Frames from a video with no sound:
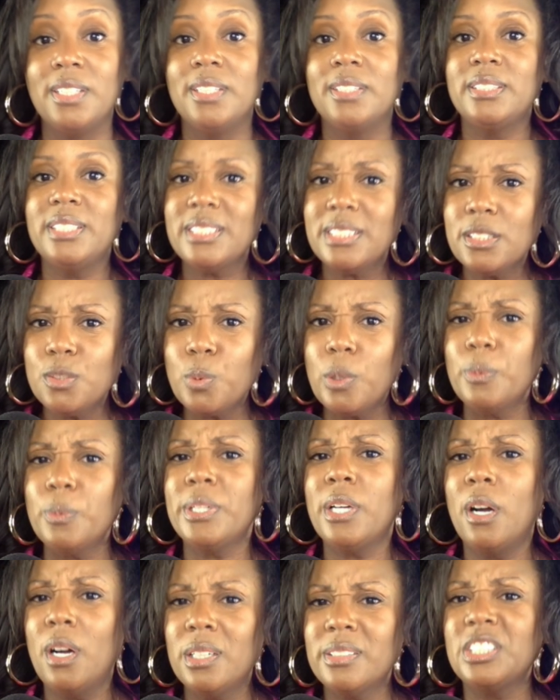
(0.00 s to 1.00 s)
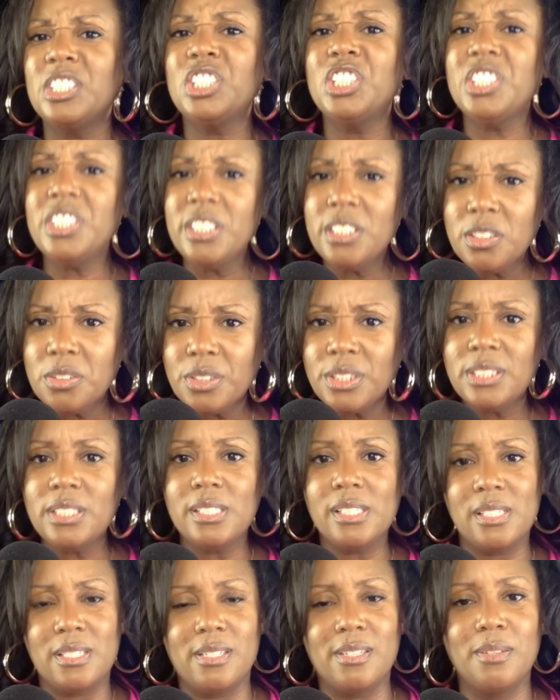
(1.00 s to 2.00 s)
This is what we call the chill
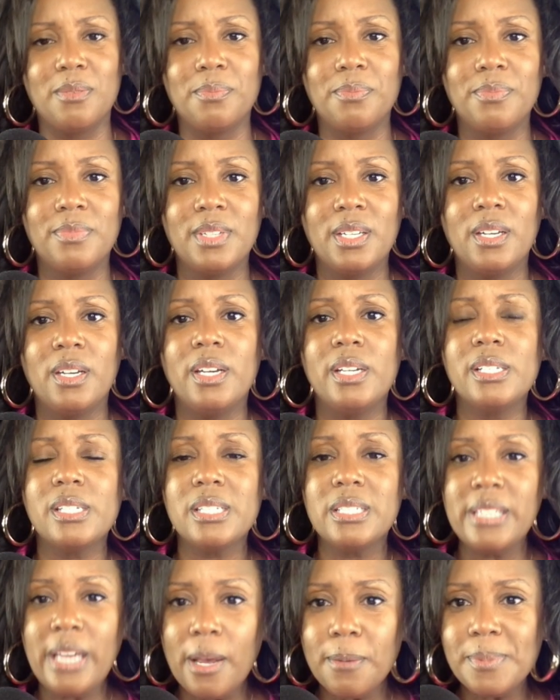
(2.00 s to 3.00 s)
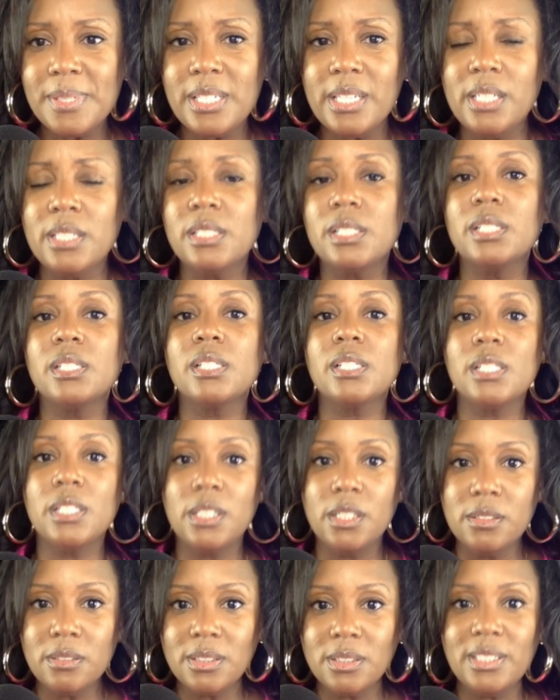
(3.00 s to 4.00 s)
system. It steps in to
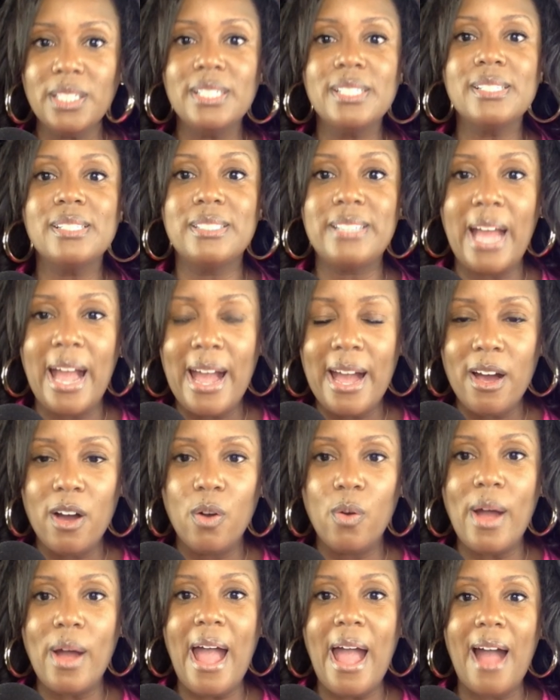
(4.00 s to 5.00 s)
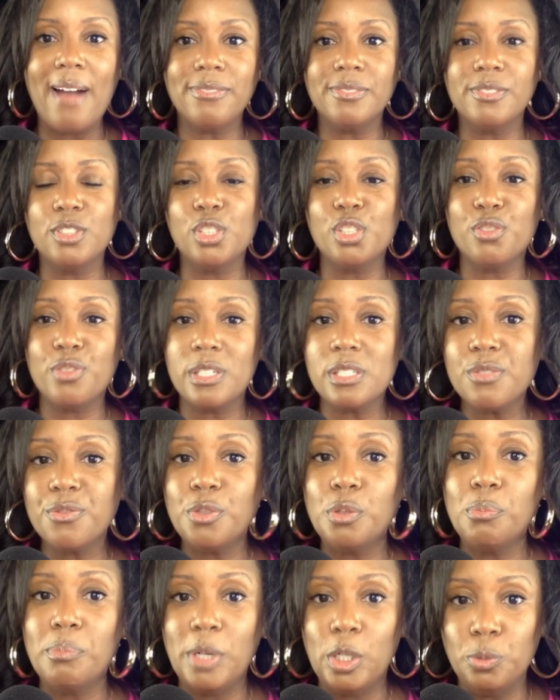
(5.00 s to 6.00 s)
slow things down after
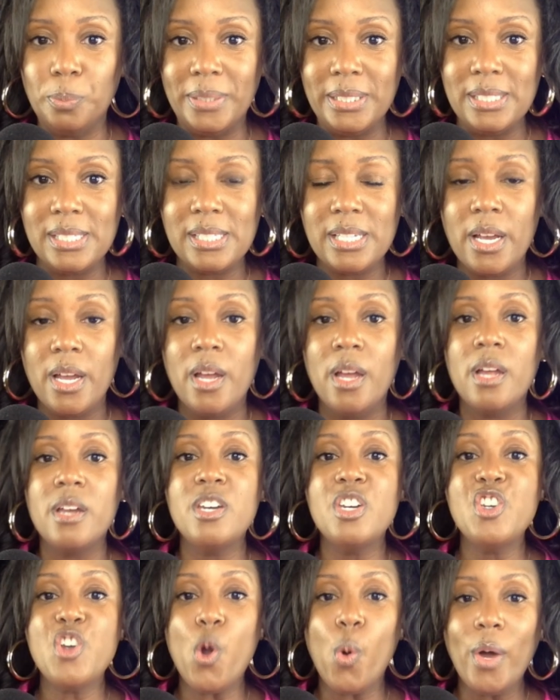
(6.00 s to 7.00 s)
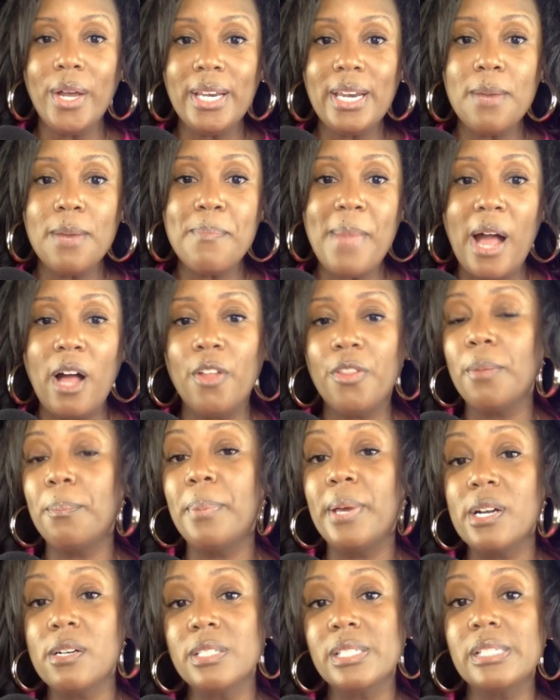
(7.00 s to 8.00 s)
stressful moments. Knowing about the
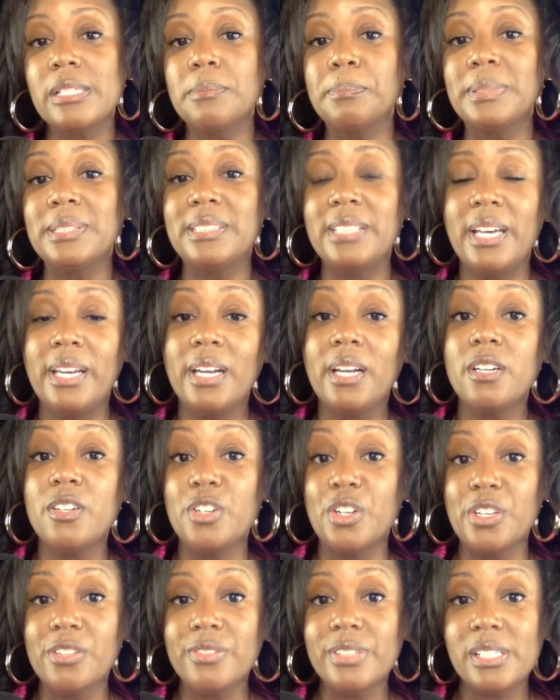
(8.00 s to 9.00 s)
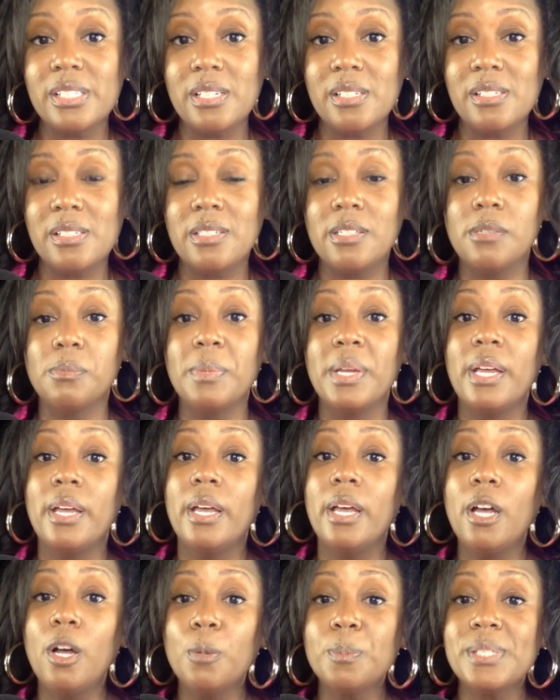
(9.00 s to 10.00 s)
parasympathetic nervous system
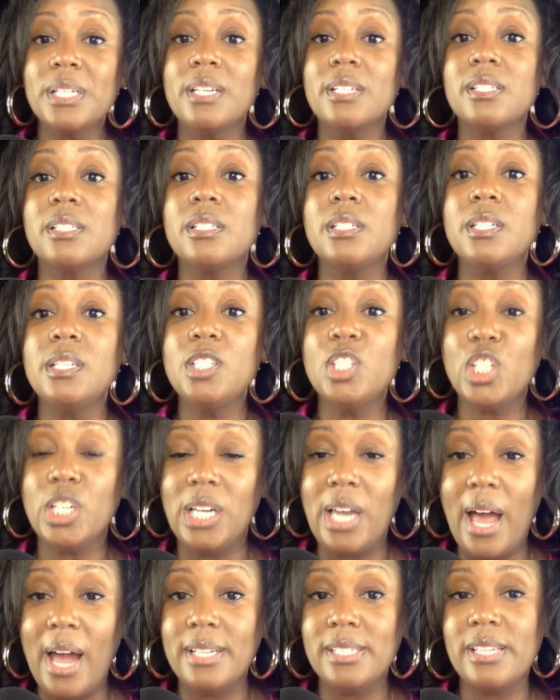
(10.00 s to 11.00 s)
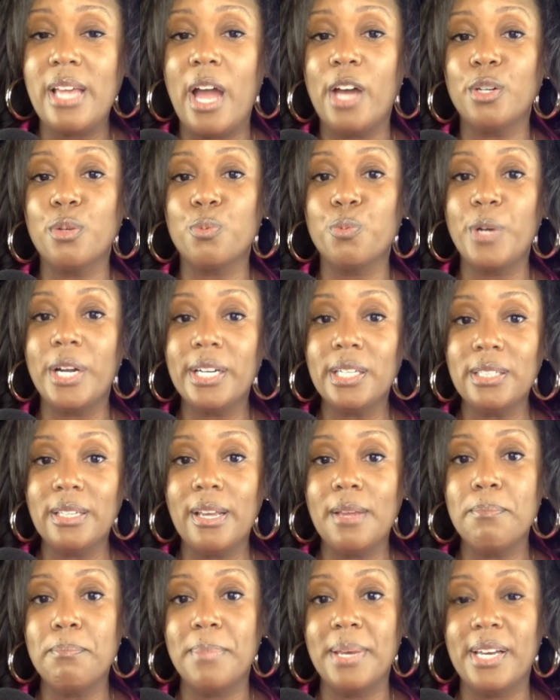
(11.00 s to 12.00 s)
helps us teach clients how to
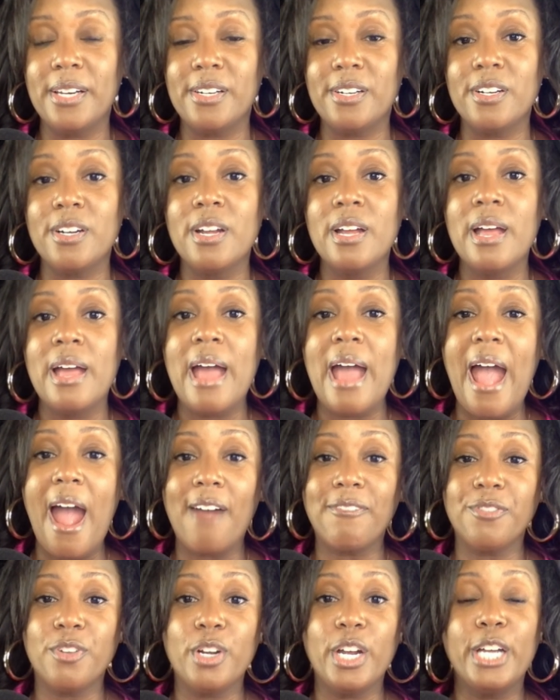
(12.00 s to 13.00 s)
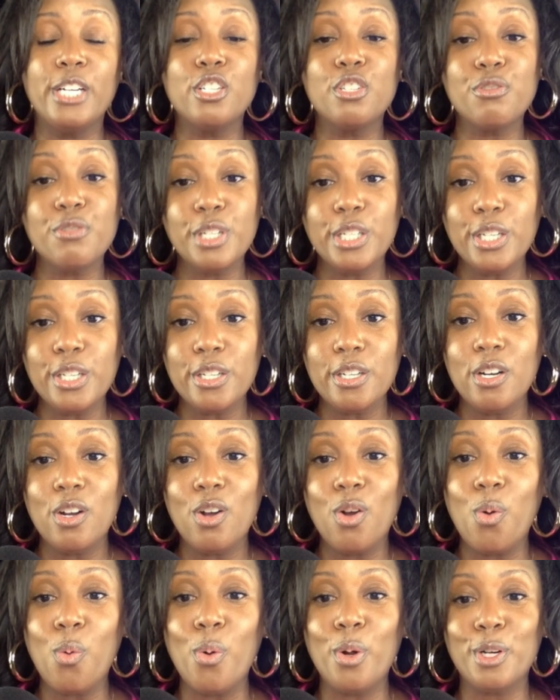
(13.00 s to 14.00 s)
regulate better after a trigger
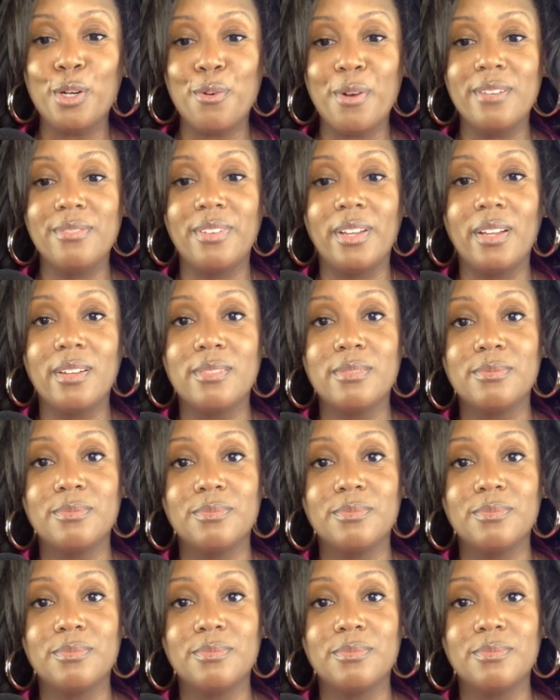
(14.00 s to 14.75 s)
or craving.